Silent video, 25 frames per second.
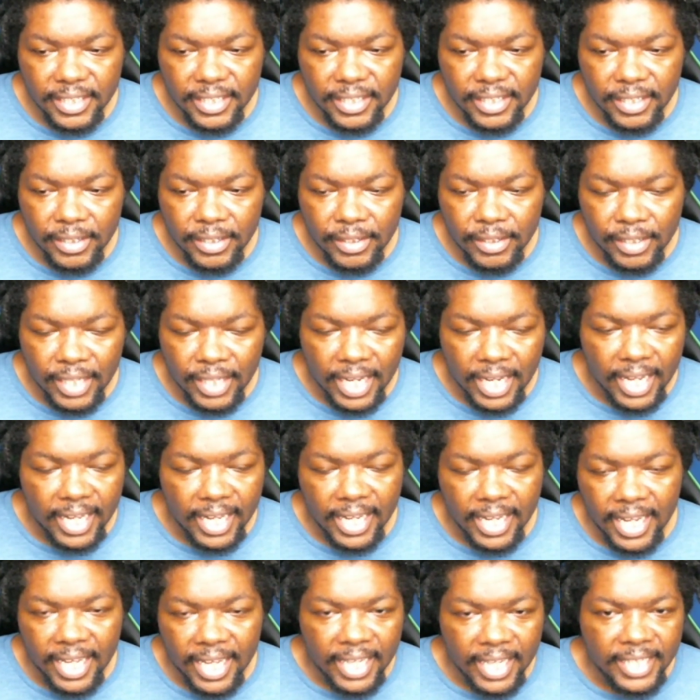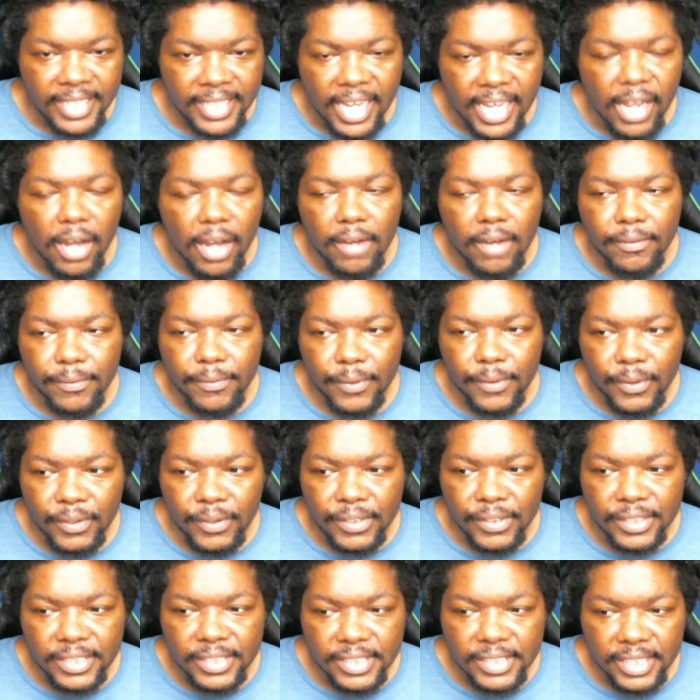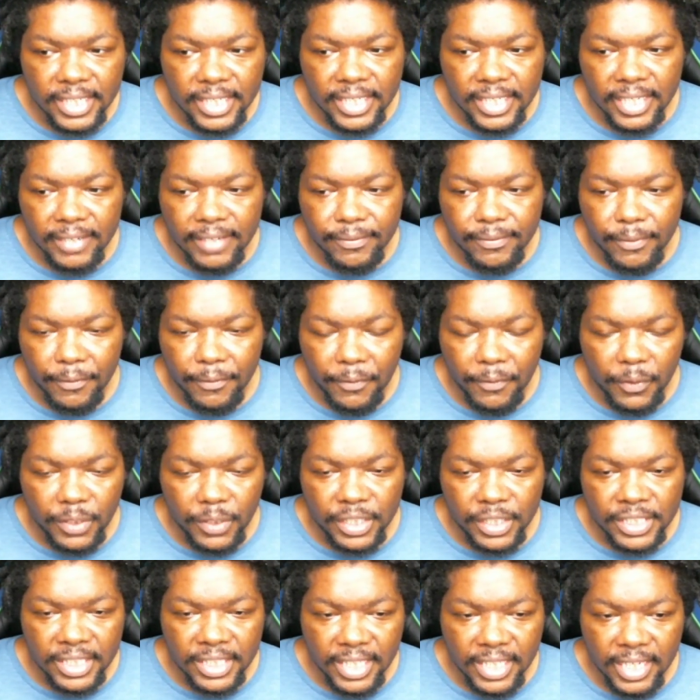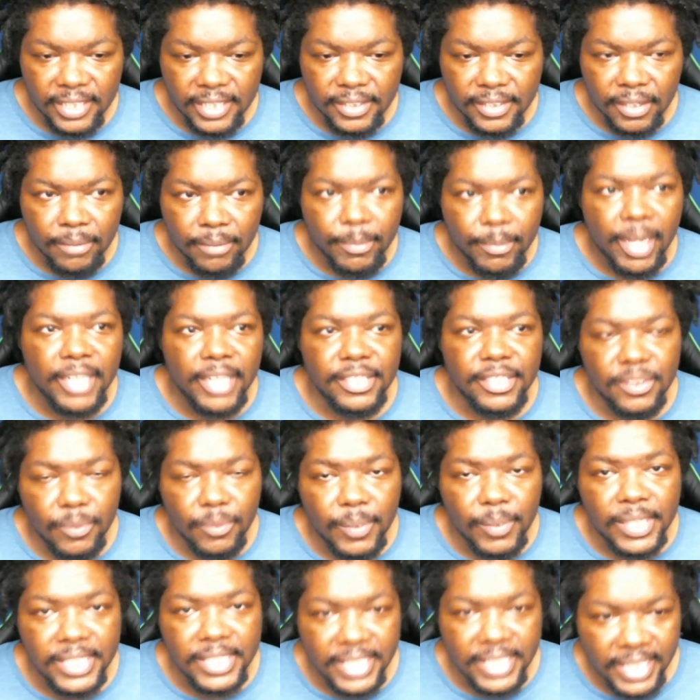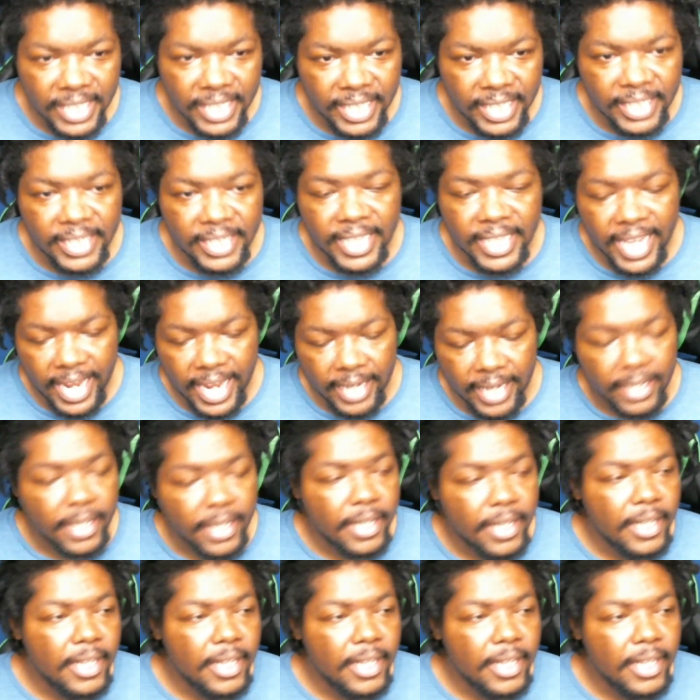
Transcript: got a day off on Sunday for 4th of July, so I might squeeze it in then.